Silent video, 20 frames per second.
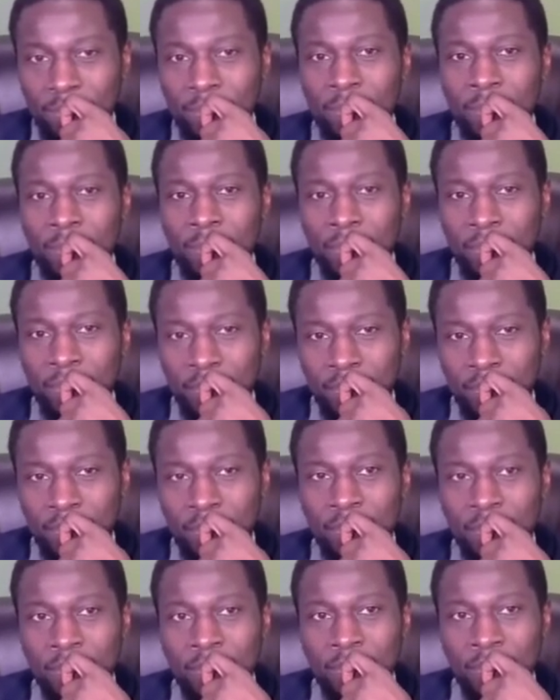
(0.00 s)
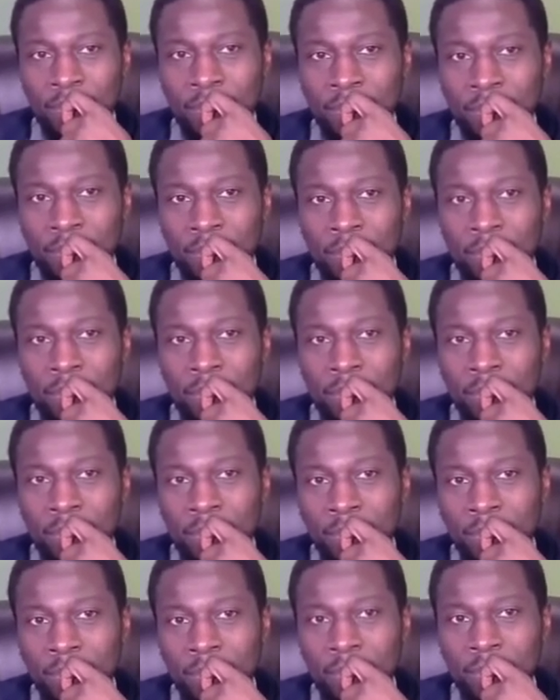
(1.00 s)

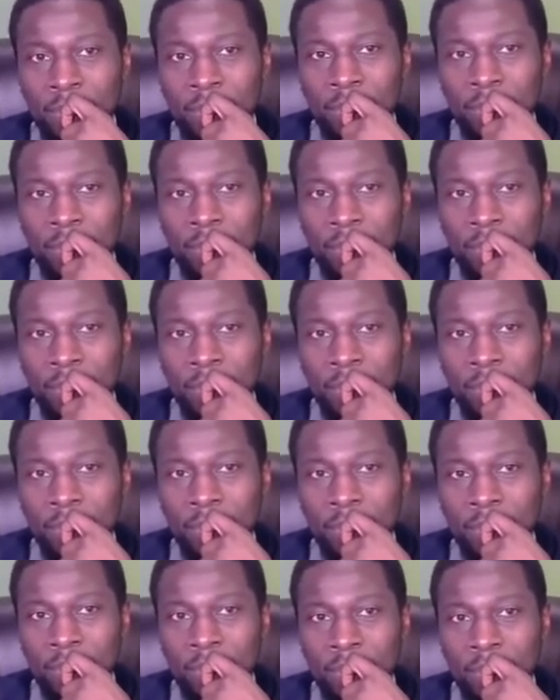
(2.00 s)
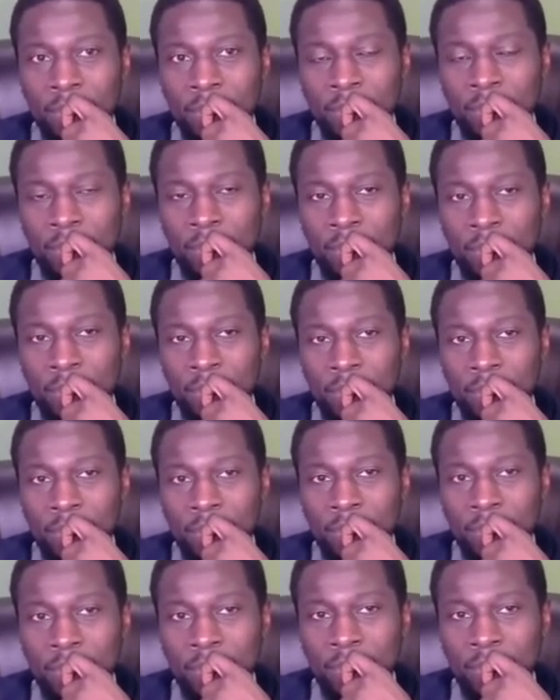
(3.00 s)
[no speech]